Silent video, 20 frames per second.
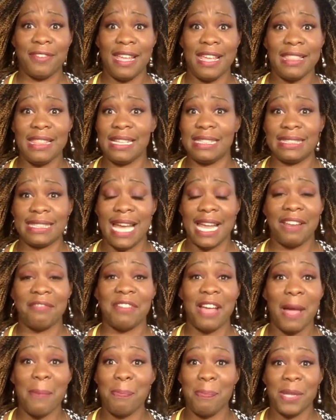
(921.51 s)
in this kind of
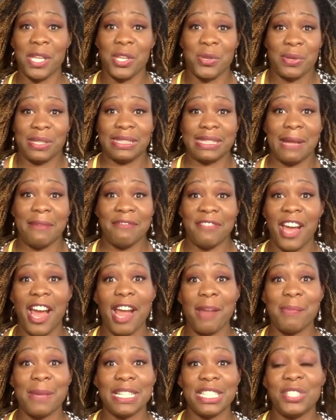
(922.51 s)
ambiguous
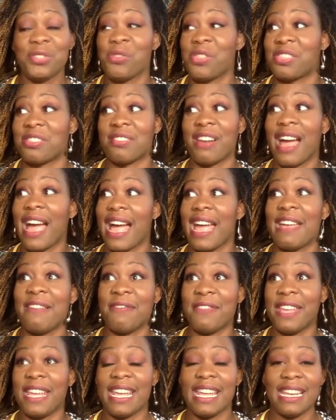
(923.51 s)
environment, you
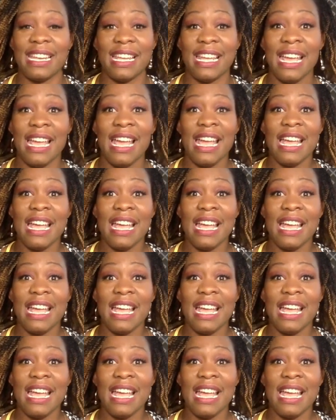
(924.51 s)
thrive in